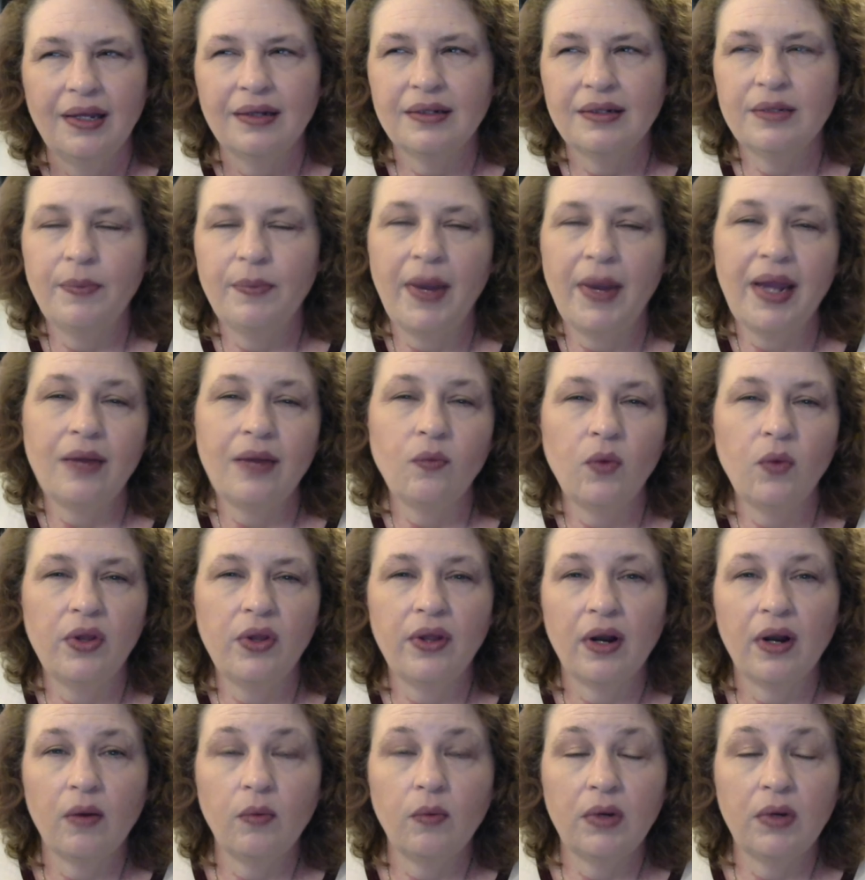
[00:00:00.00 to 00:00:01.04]
debating whether
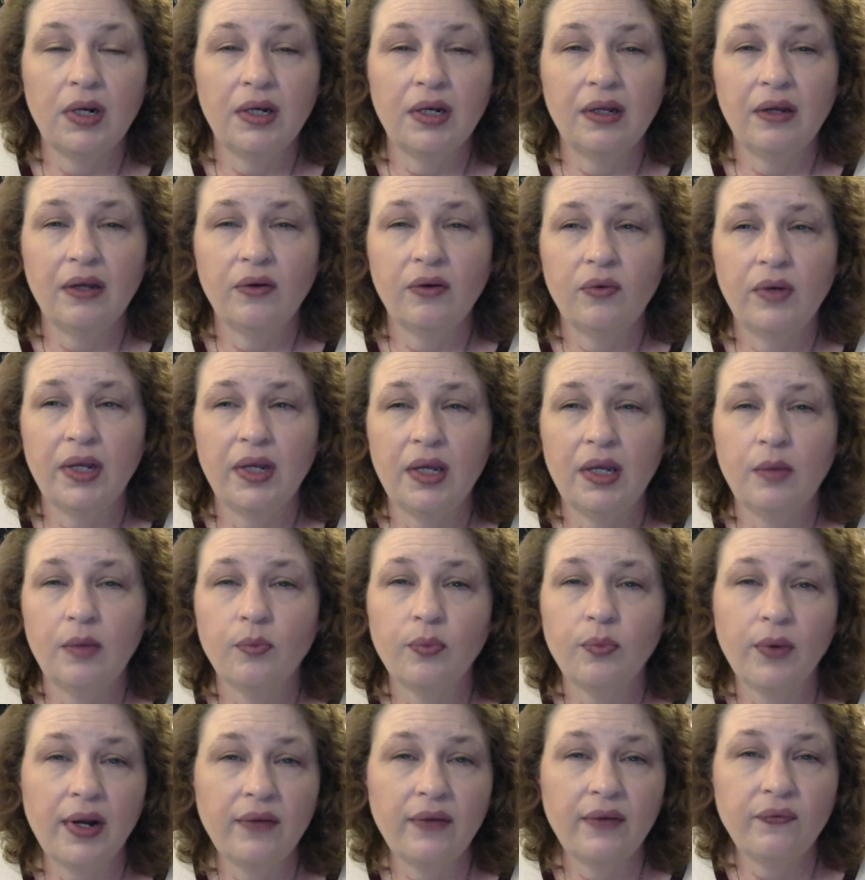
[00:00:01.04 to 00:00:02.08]
I wanted to go eat
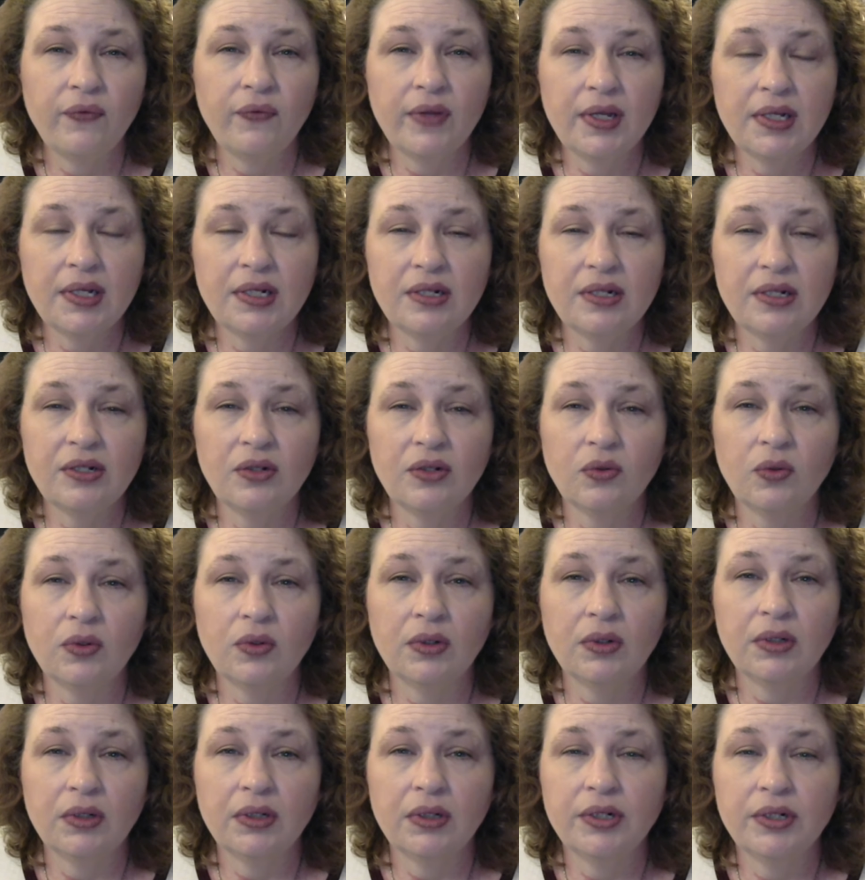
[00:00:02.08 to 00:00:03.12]
breakfast
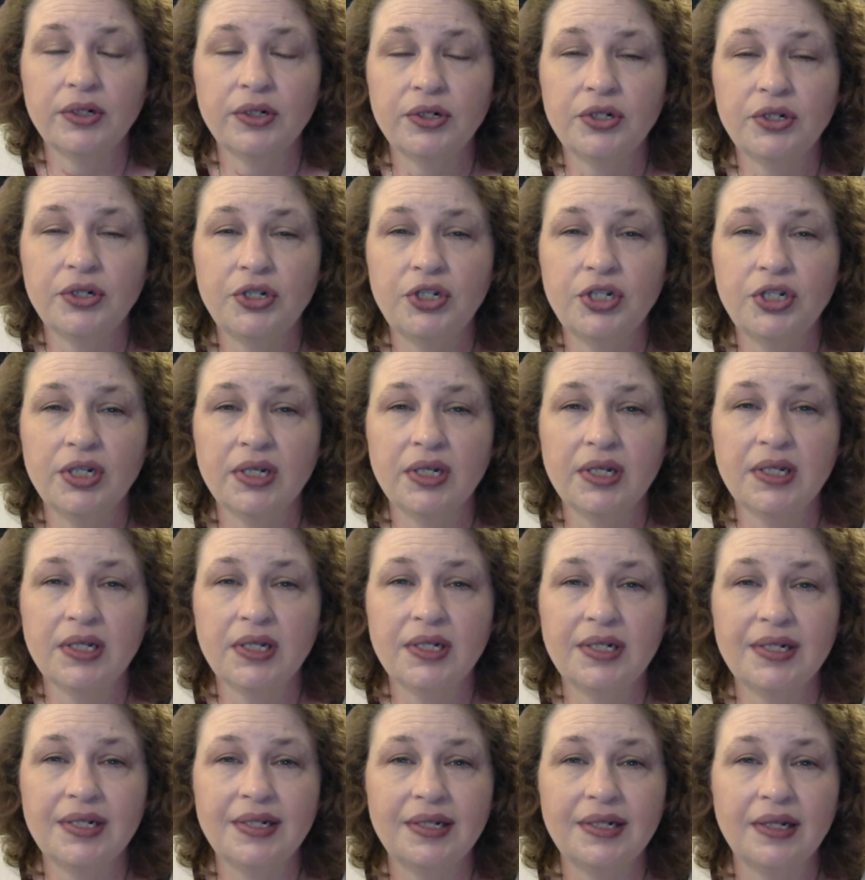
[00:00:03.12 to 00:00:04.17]
or
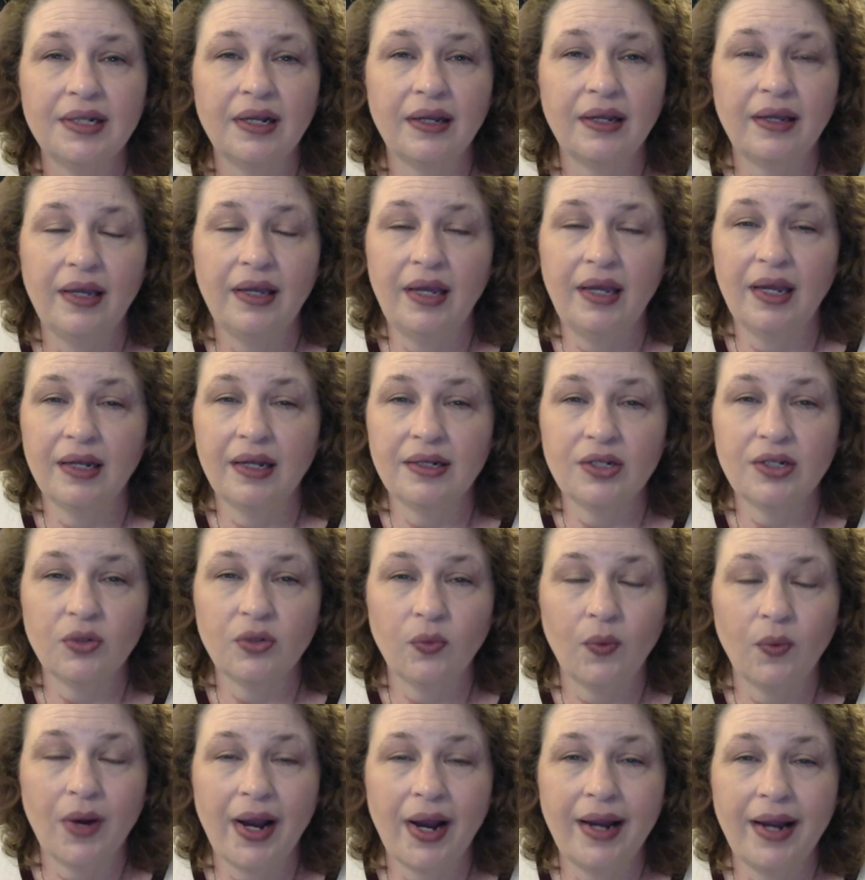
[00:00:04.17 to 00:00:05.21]
just get to
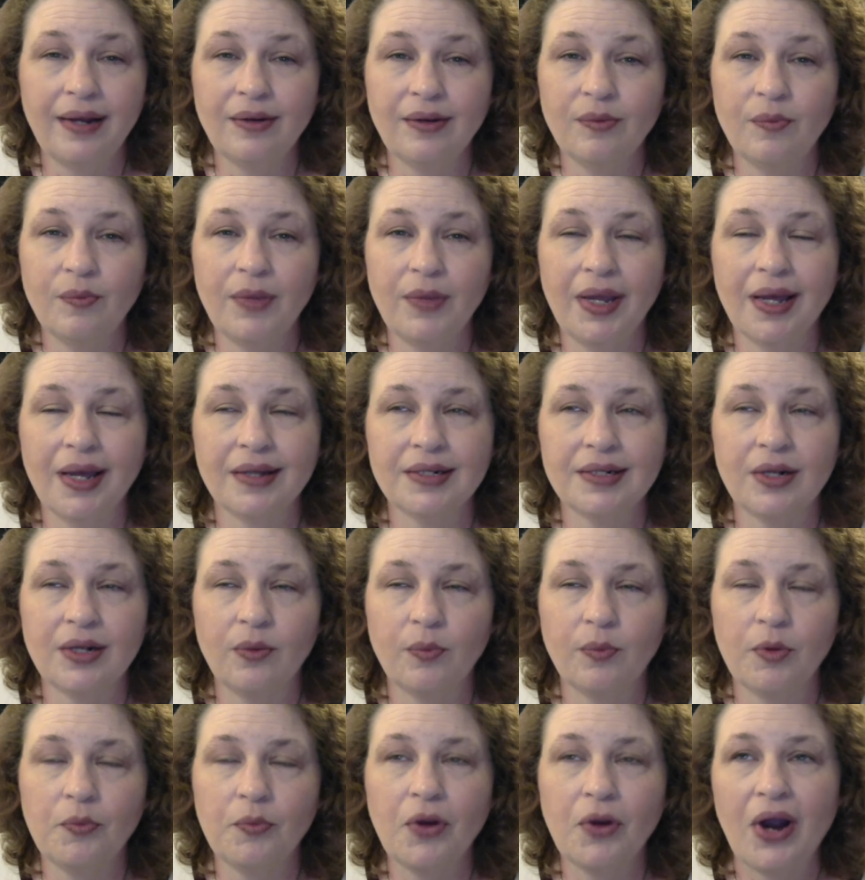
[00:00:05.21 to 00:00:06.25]
writing, because I
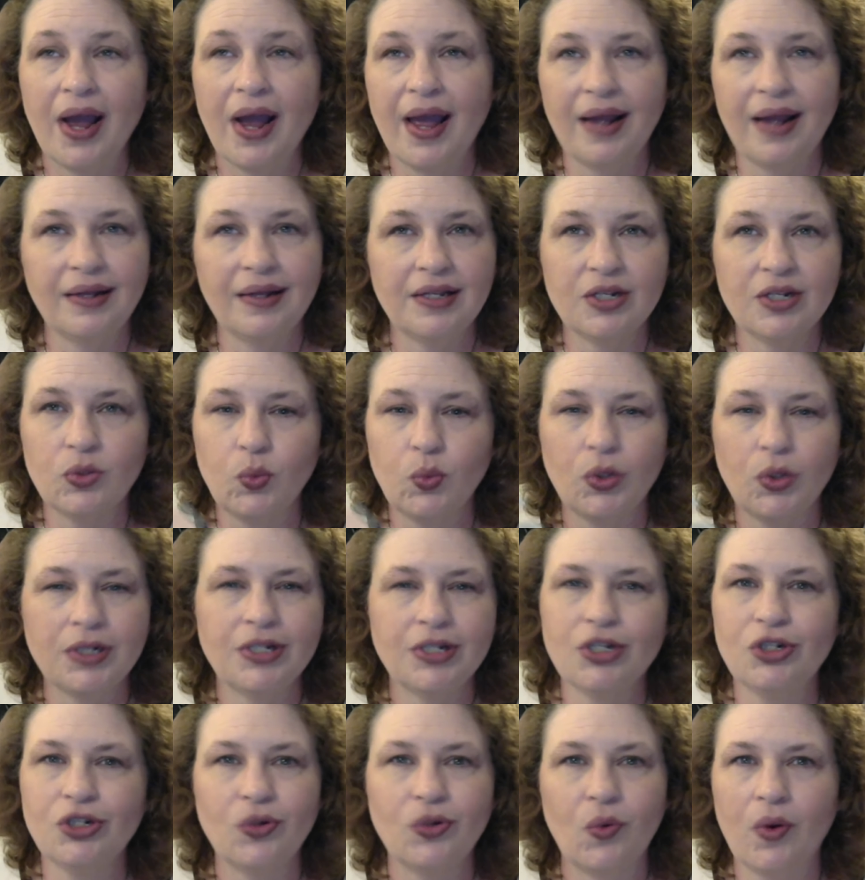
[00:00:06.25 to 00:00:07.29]
remember I had this one
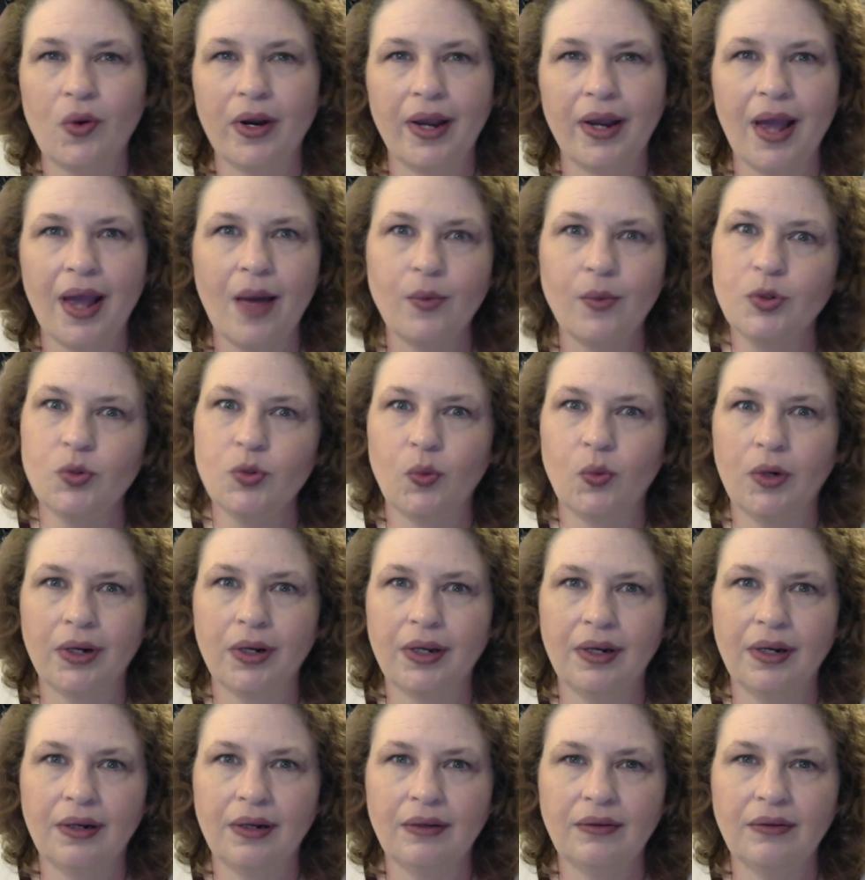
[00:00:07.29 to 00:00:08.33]
story I was
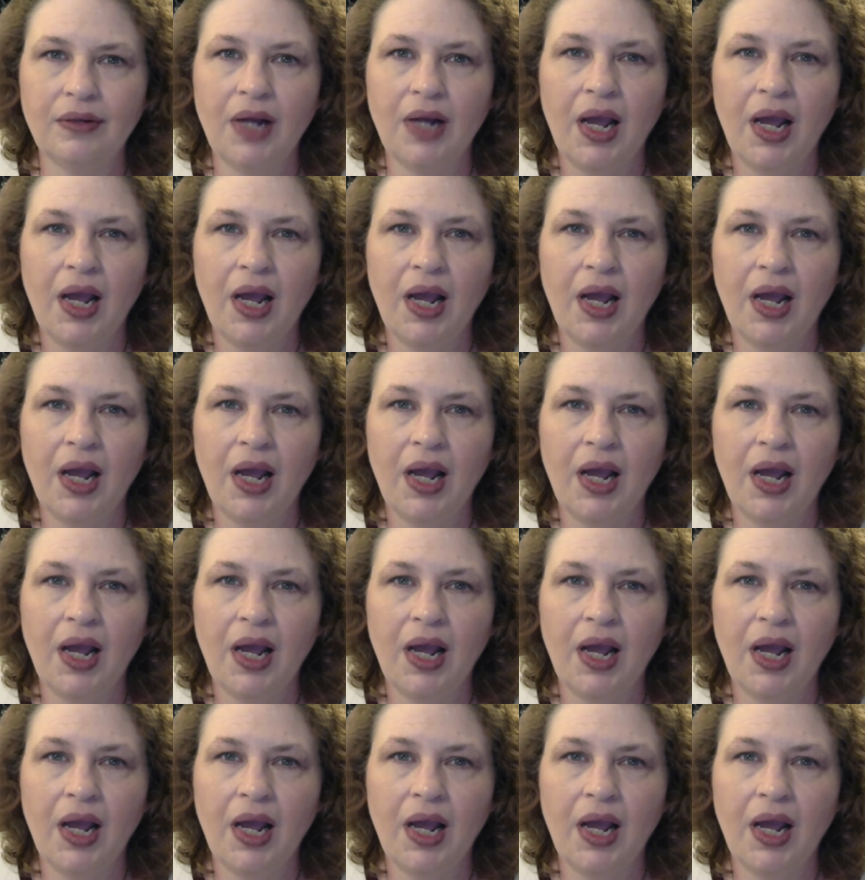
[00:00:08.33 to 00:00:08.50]
working on.